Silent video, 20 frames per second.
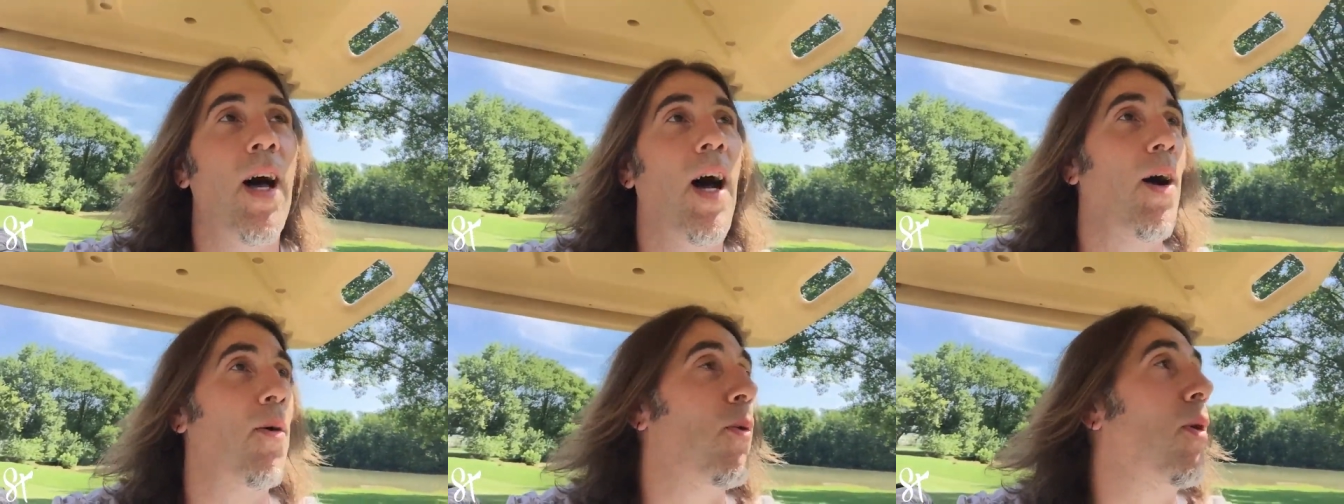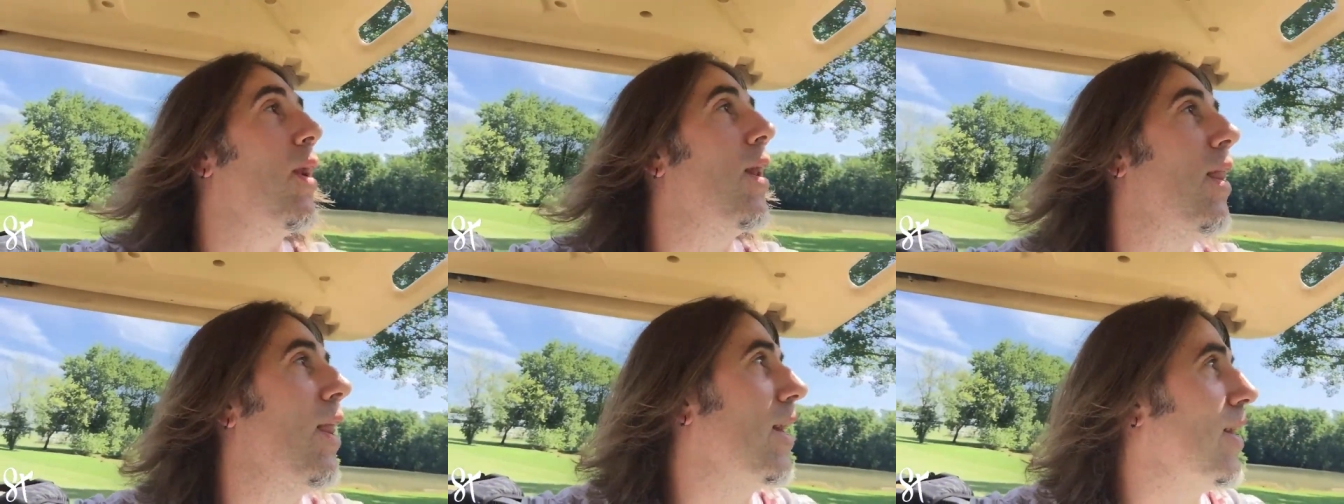I
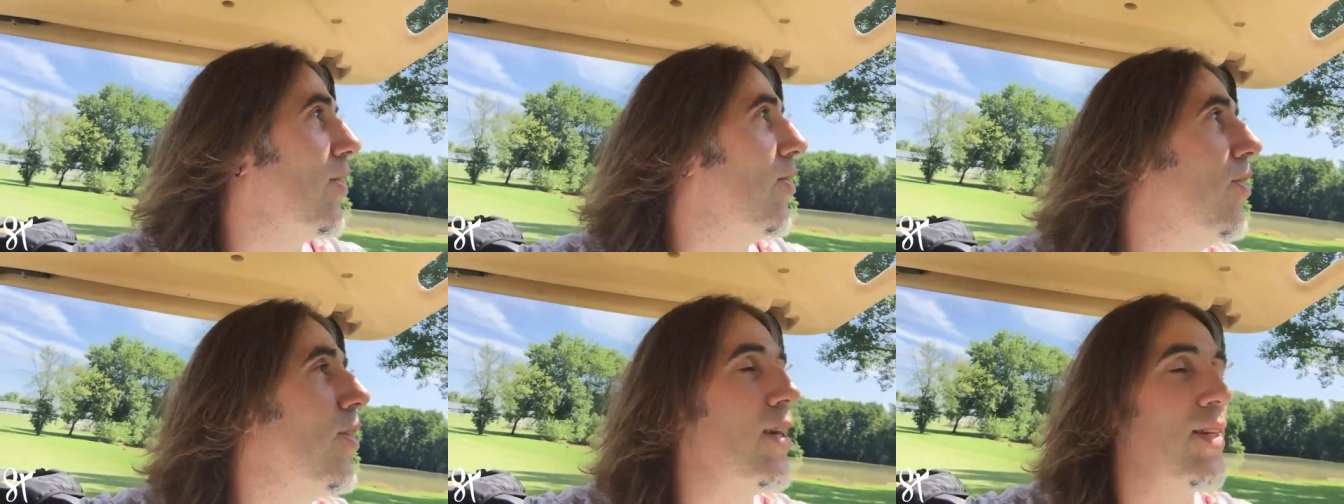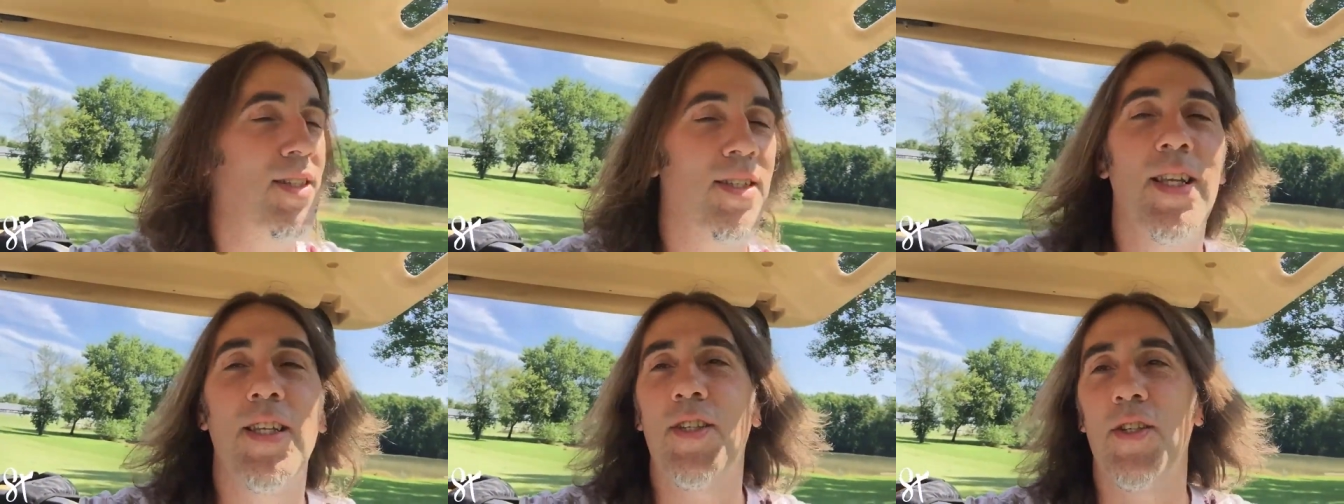want it like
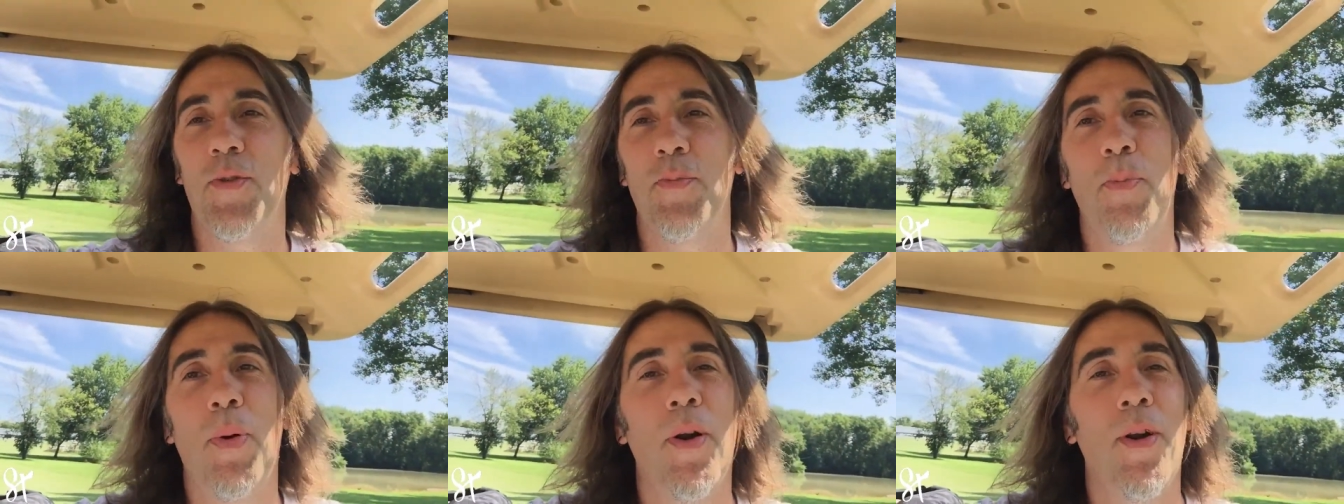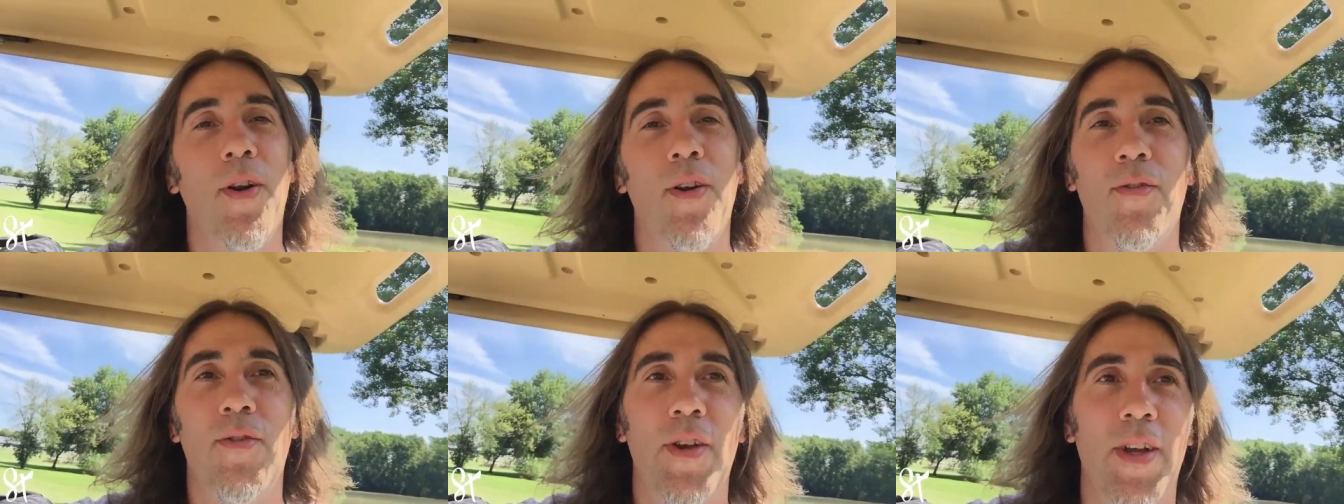this. This is
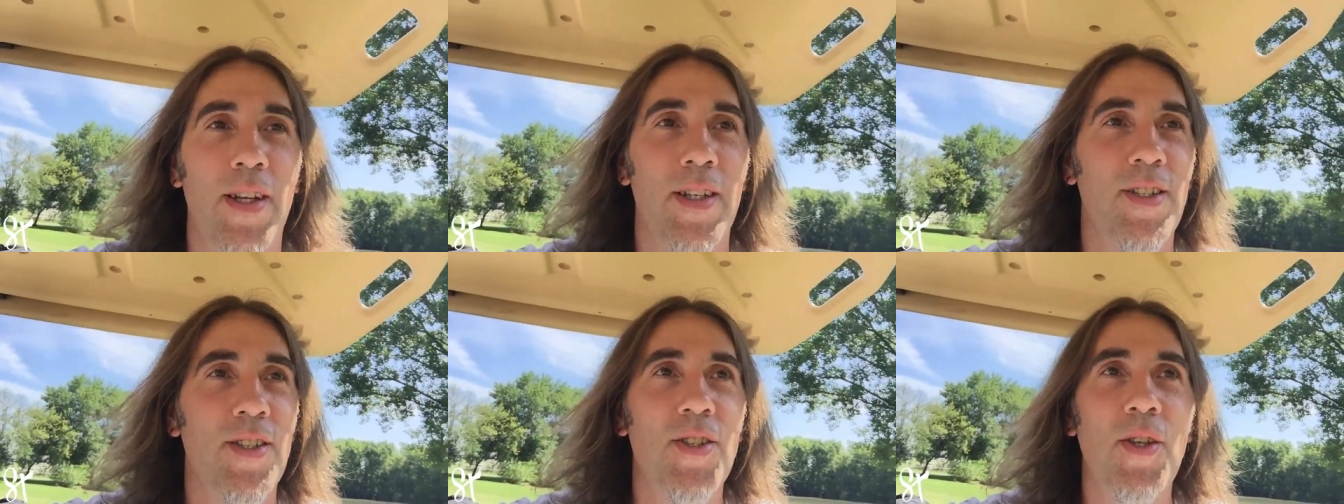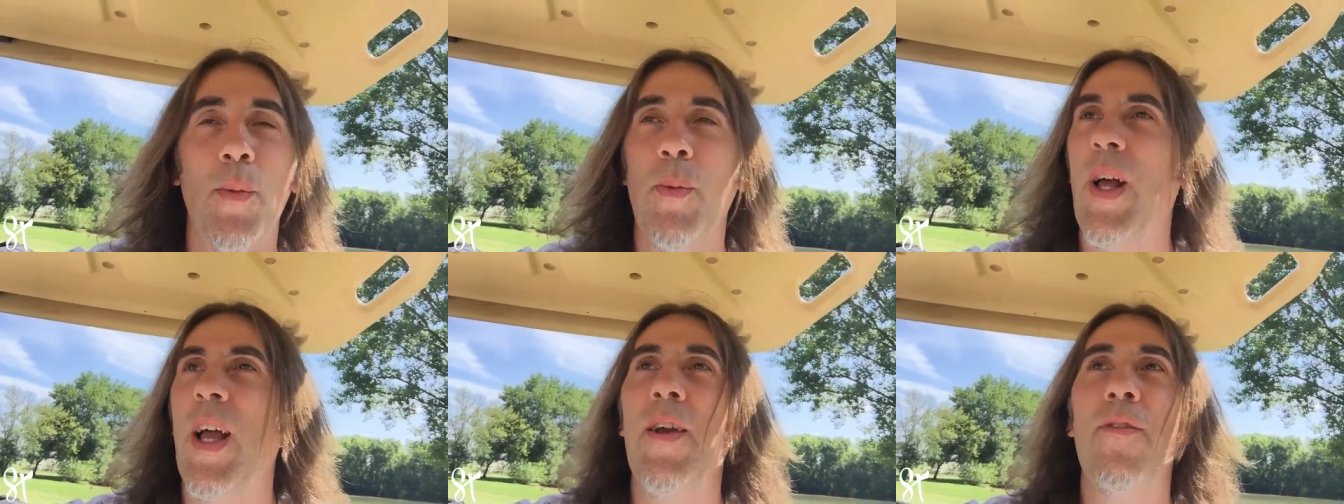perfect.
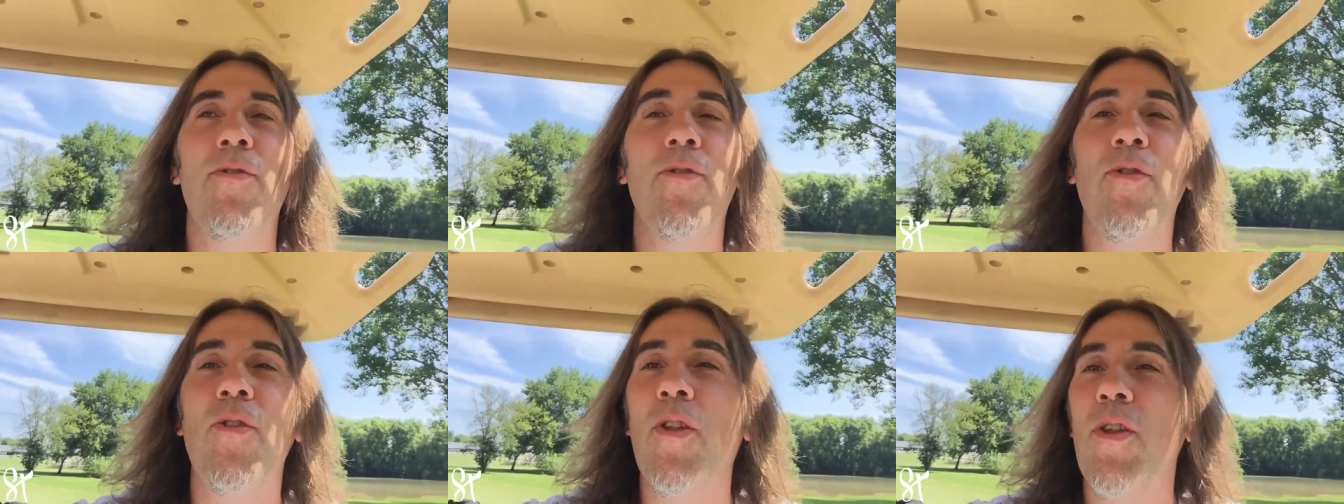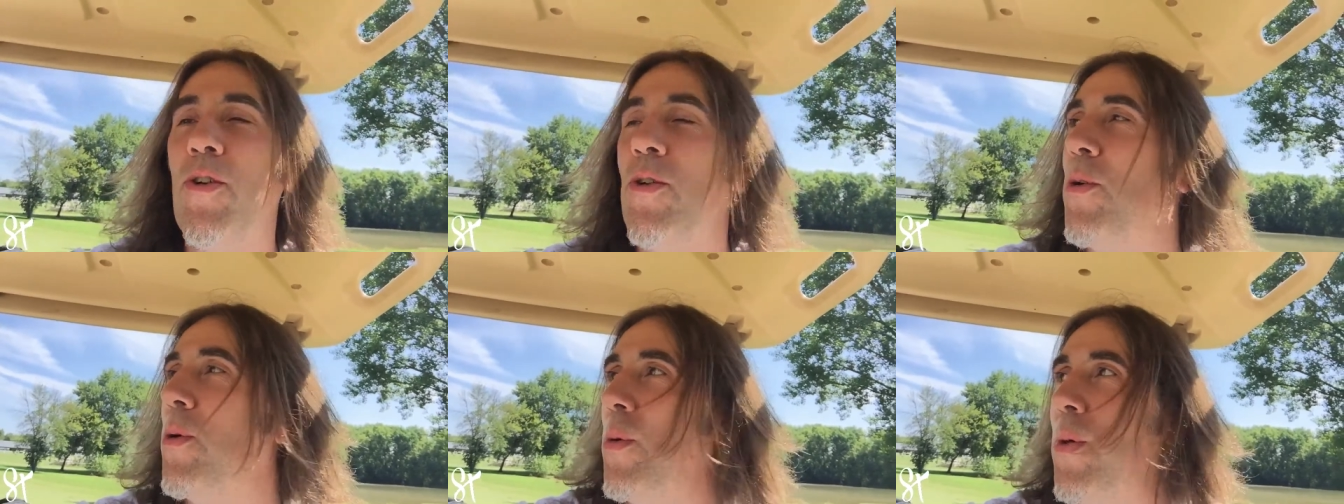So nice. It
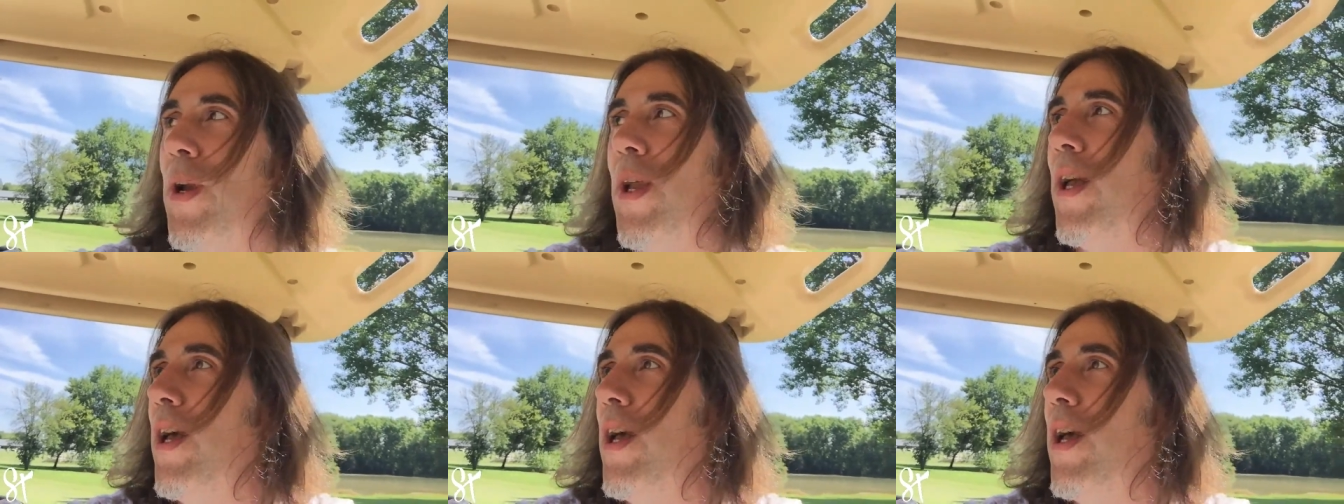flew